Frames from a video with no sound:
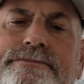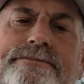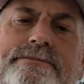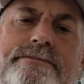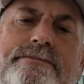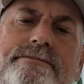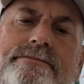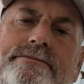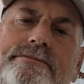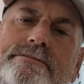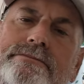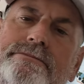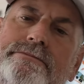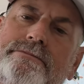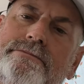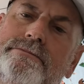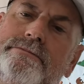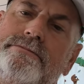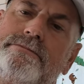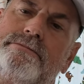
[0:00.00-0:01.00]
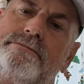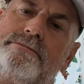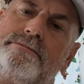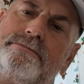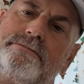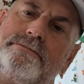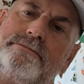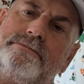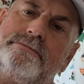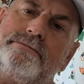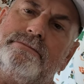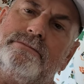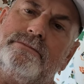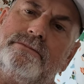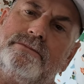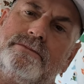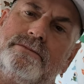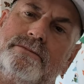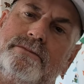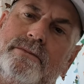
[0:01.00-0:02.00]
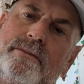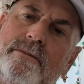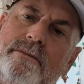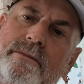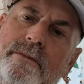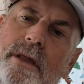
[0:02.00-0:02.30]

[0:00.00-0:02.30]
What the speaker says: (no one is talking)